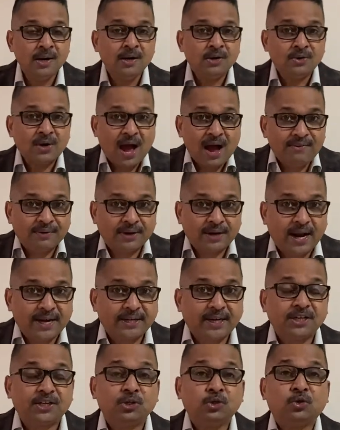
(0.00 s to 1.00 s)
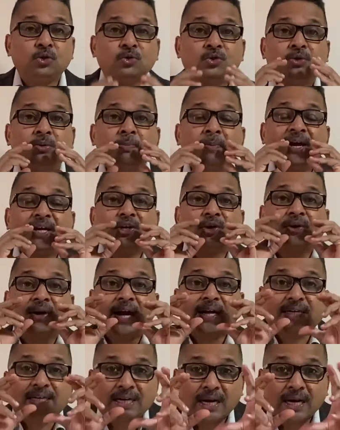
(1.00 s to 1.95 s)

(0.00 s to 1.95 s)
have a right attitude to make your right